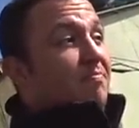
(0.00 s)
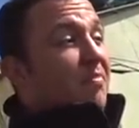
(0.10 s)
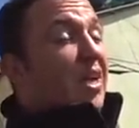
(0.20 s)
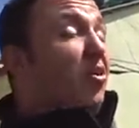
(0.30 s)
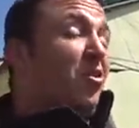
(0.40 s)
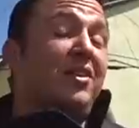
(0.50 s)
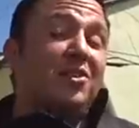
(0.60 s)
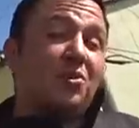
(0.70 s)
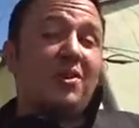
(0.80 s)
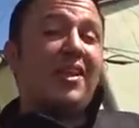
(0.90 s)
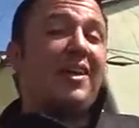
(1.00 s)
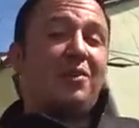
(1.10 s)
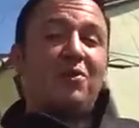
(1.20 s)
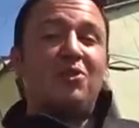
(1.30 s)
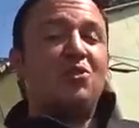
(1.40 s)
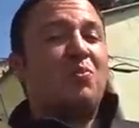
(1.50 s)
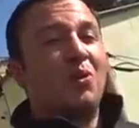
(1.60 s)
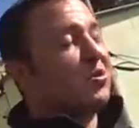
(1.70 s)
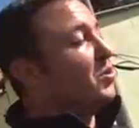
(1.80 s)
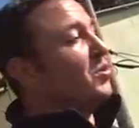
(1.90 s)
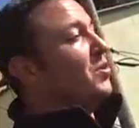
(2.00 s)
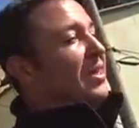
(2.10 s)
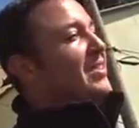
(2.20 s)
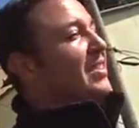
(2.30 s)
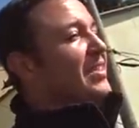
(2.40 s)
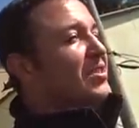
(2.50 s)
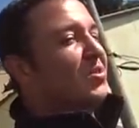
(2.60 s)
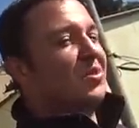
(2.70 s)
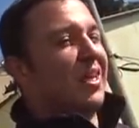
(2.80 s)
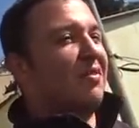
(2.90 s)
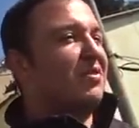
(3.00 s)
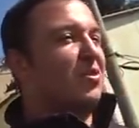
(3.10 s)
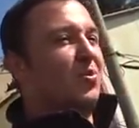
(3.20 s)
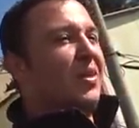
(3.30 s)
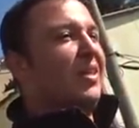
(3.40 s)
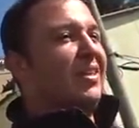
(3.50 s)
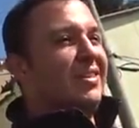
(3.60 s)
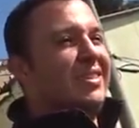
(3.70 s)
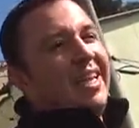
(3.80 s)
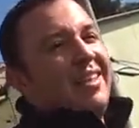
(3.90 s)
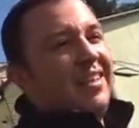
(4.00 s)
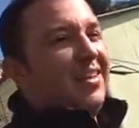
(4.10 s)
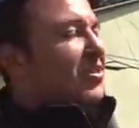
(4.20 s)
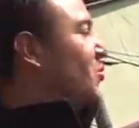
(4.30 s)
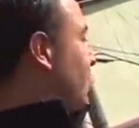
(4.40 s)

According to the lady we just spoke to, it's not too safe to be standing here too